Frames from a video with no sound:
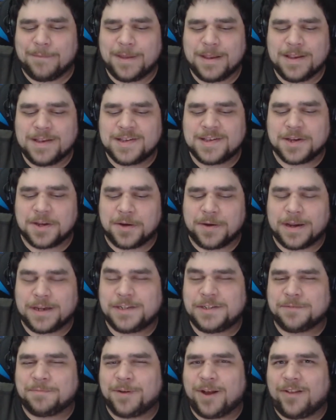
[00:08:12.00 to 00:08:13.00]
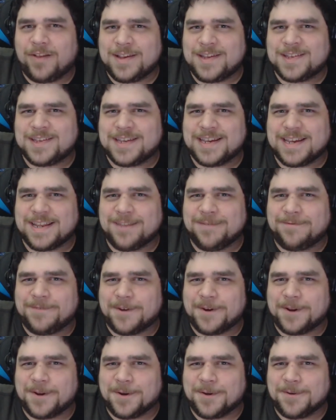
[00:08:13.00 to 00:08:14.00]
So as you'll probably see in the
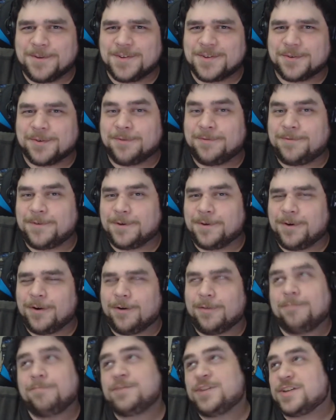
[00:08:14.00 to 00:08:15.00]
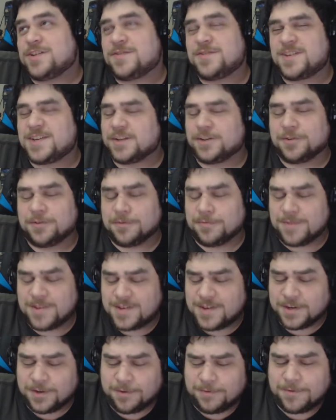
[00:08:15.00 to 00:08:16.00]
photos, or just
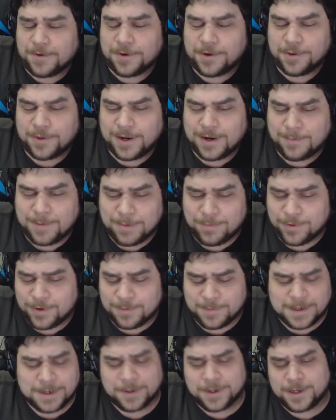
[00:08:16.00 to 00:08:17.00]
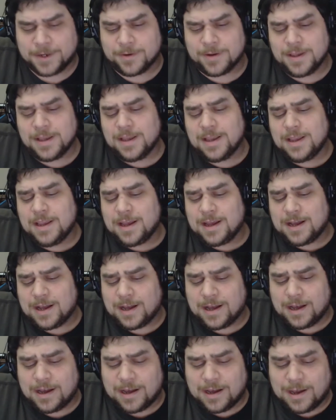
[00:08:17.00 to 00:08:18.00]
single photo that I might put up, I don't know.
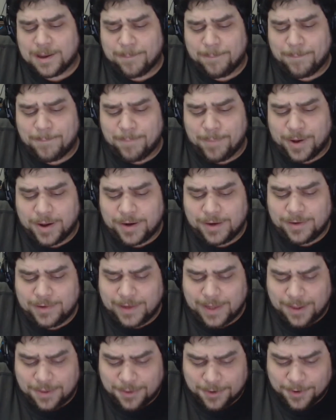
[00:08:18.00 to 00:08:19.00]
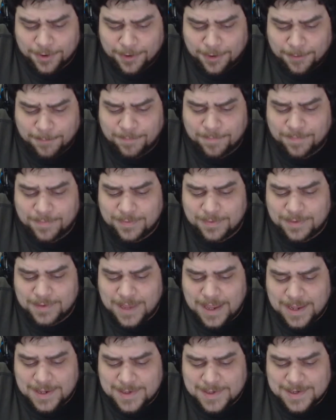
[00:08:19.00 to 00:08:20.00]
Bonded leather
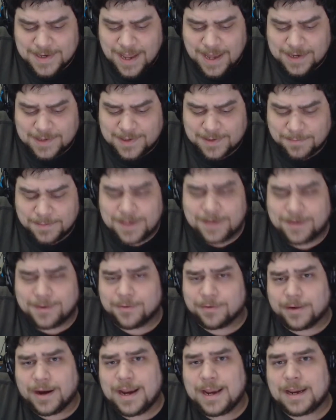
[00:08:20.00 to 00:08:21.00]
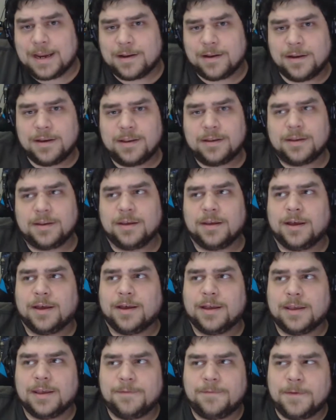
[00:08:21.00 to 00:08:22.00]
tends not to be great.
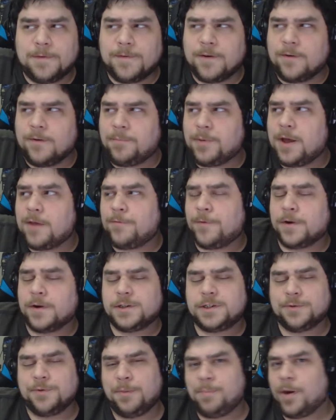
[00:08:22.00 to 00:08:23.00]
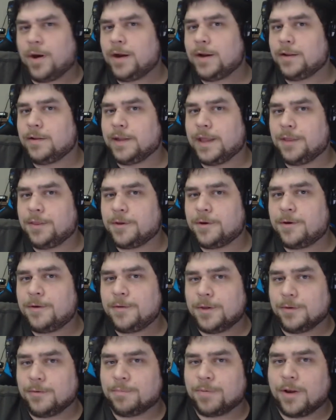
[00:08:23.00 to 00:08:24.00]
If you've ever bought furniture with bonded leather,
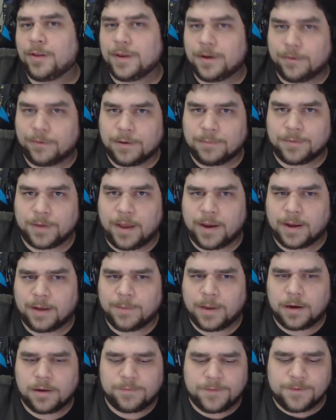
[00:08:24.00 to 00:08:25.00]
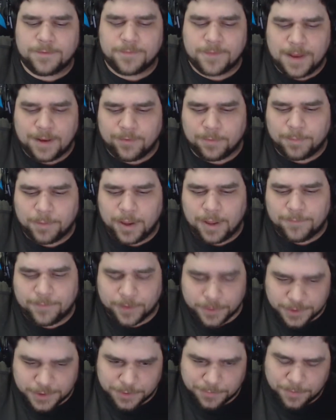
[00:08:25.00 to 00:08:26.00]
you'll probably know what I'm talking about. If you've never bought
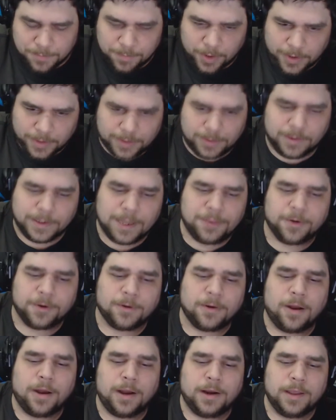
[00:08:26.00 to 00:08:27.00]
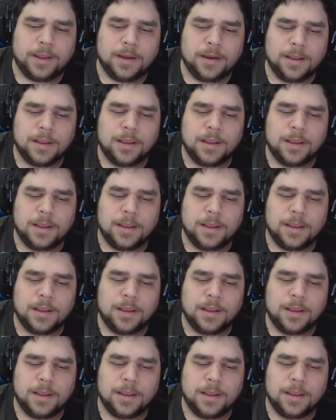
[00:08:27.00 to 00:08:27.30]
furniture with bonded leather on it,